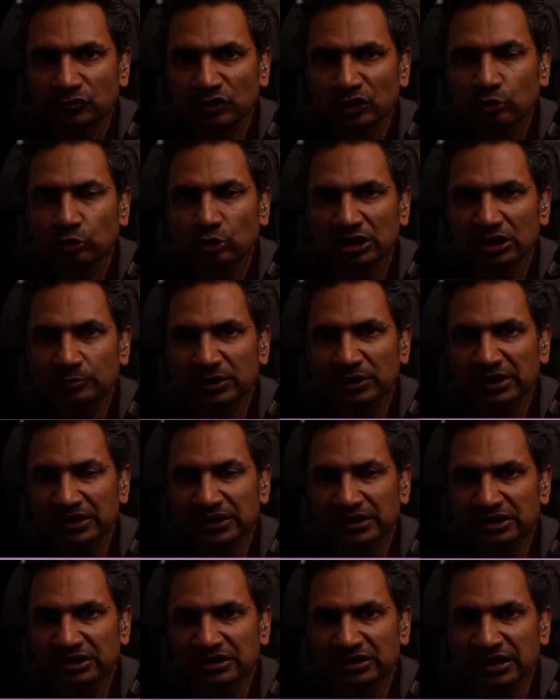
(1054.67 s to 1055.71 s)
Wilby,
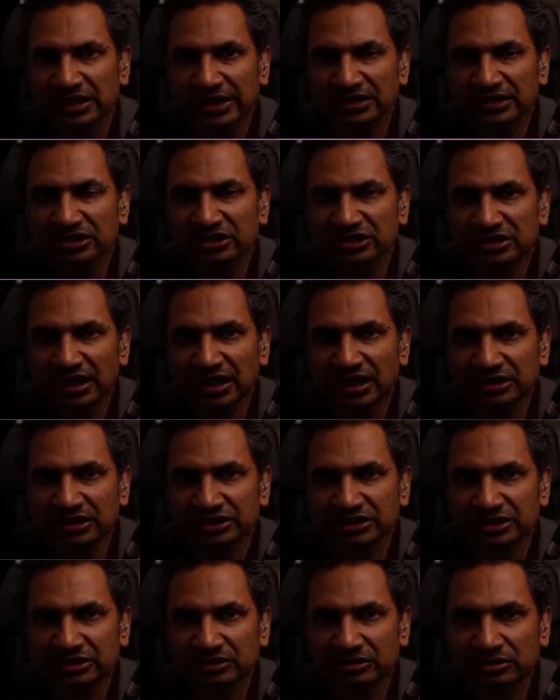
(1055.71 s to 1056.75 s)
in his latest
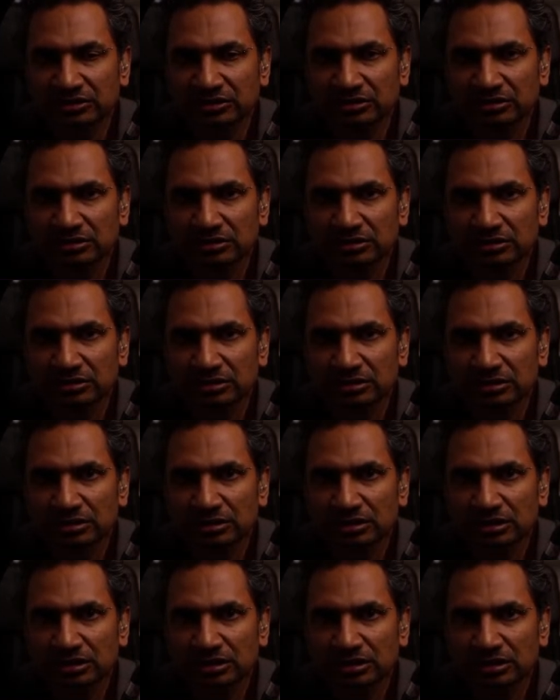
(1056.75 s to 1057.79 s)
article,
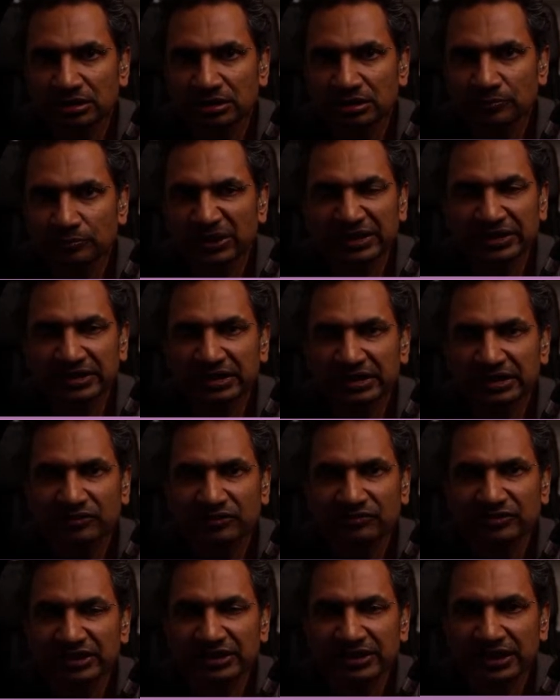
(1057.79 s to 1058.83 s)
beginning
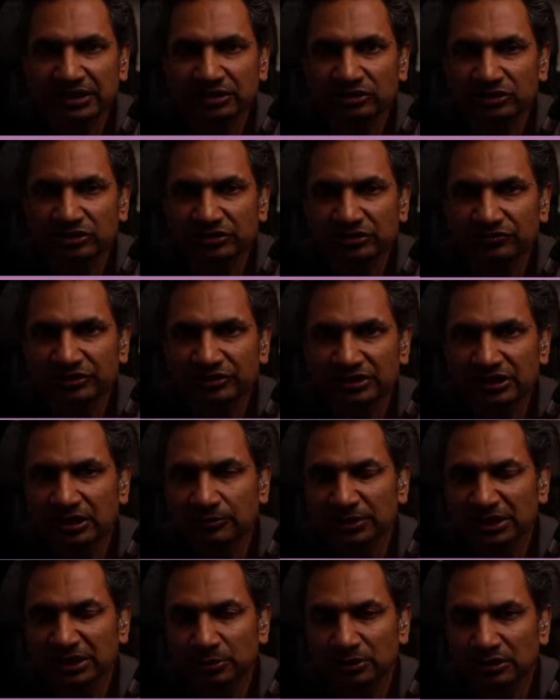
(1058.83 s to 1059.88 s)
of the end or something that
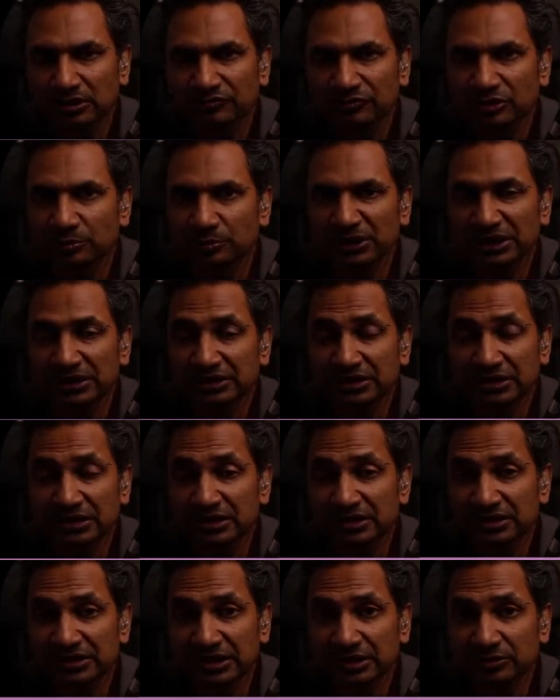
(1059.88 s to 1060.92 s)
people have
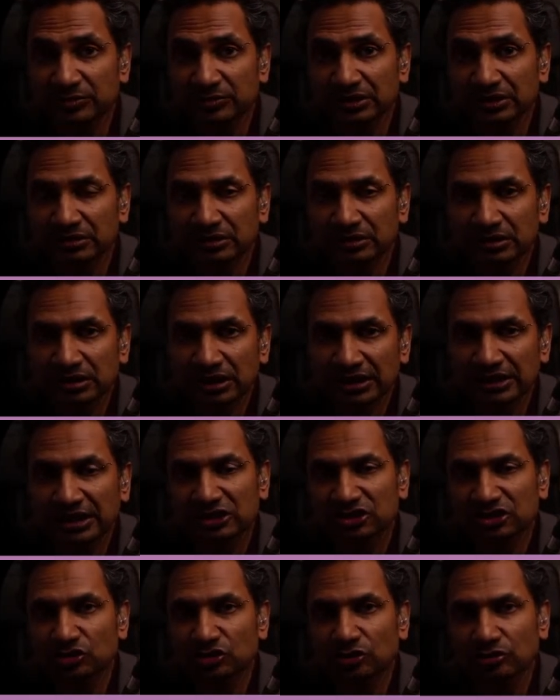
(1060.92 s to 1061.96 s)
repeatedly sent me, and I
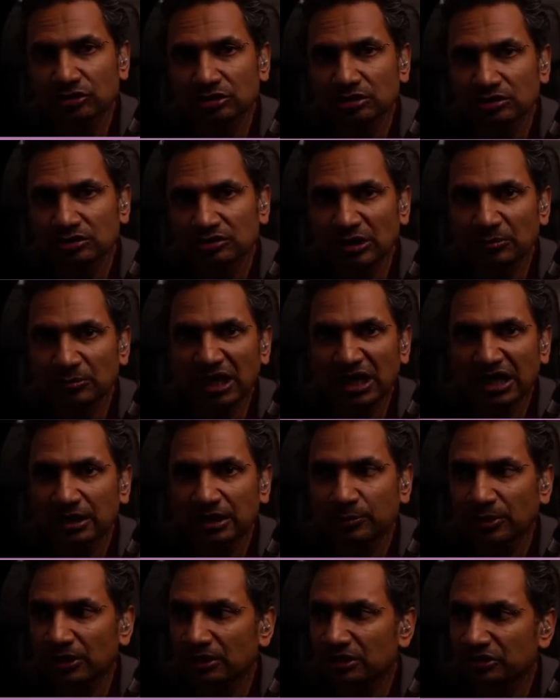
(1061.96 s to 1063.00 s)
struggle, I
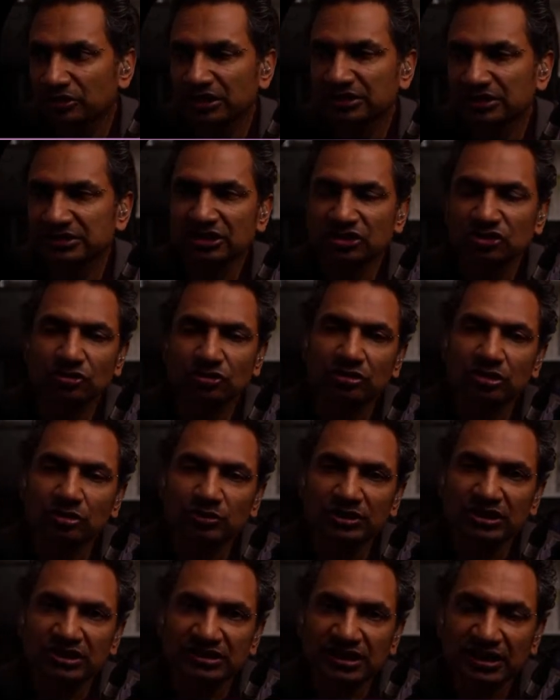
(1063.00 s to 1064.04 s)
apologise, I struggle
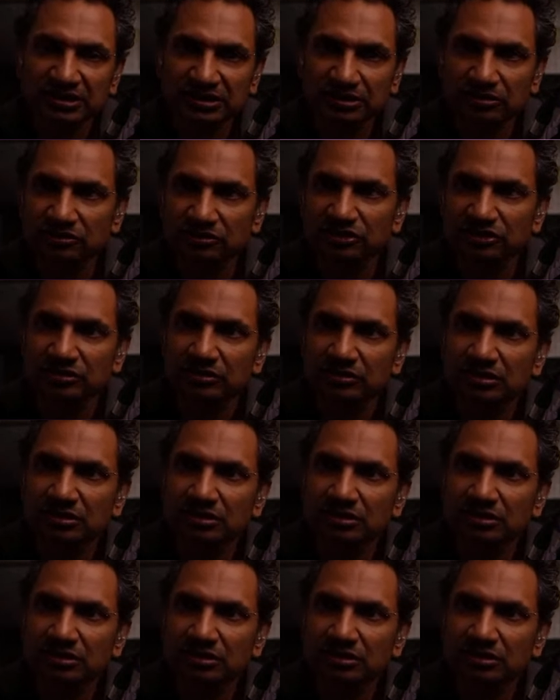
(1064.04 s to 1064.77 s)
with his articles.